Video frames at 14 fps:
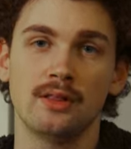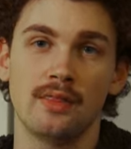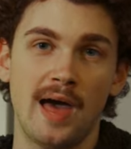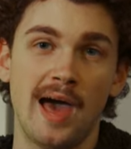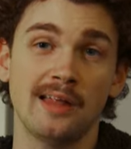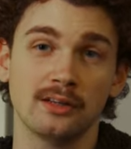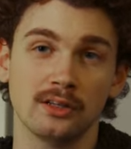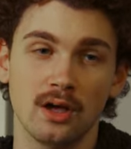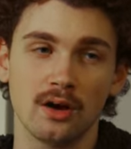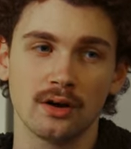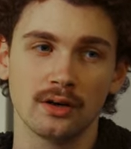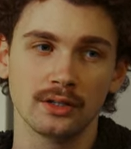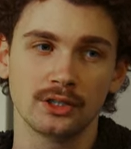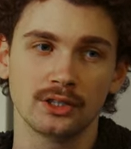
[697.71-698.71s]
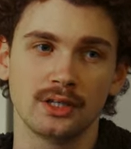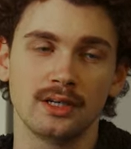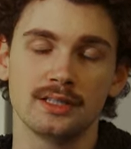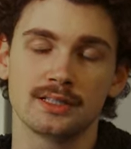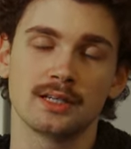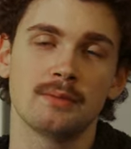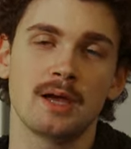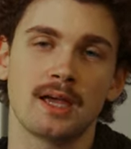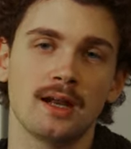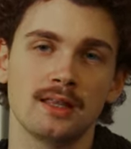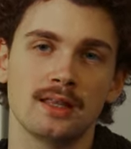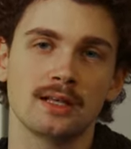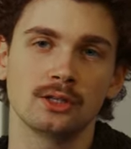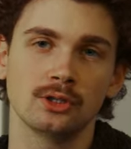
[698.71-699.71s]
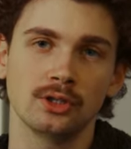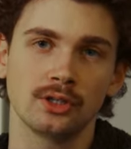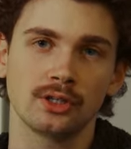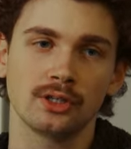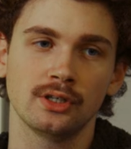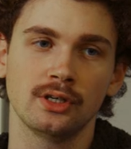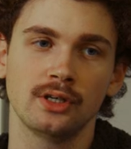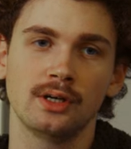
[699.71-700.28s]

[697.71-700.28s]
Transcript: that large is going to make anything look